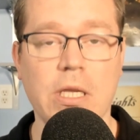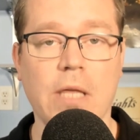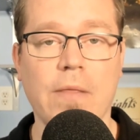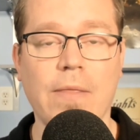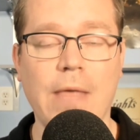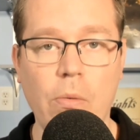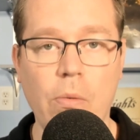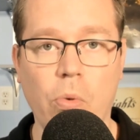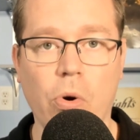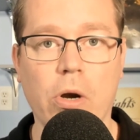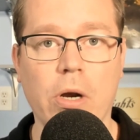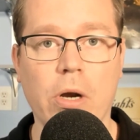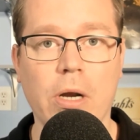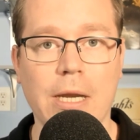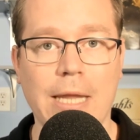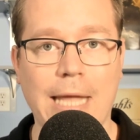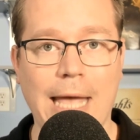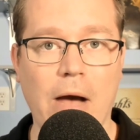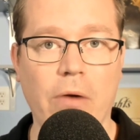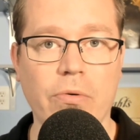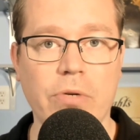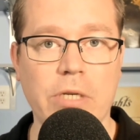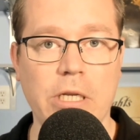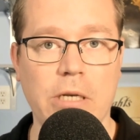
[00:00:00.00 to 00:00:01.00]
They weren't
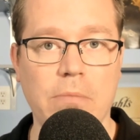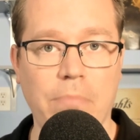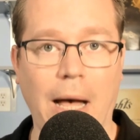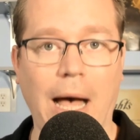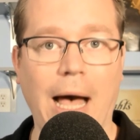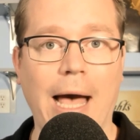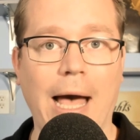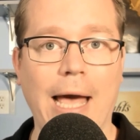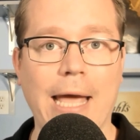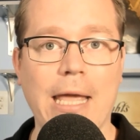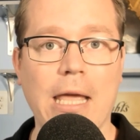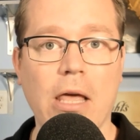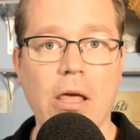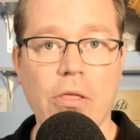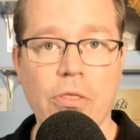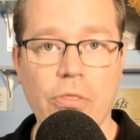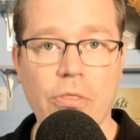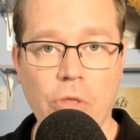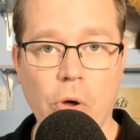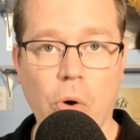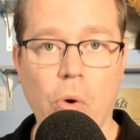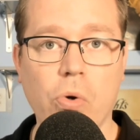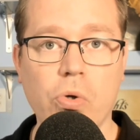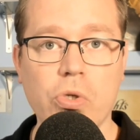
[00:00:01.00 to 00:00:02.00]
counted by
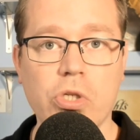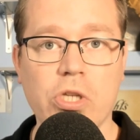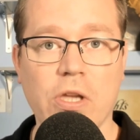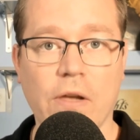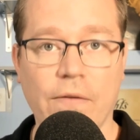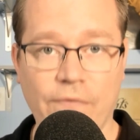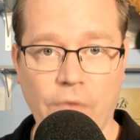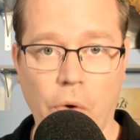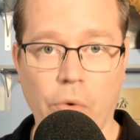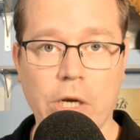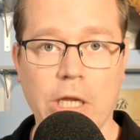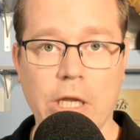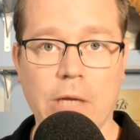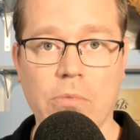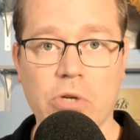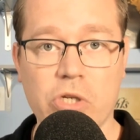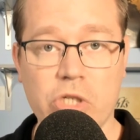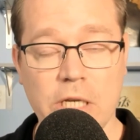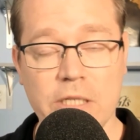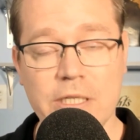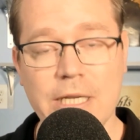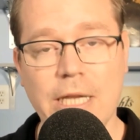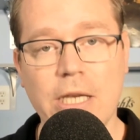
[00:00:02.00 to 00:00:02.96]
those voting machines.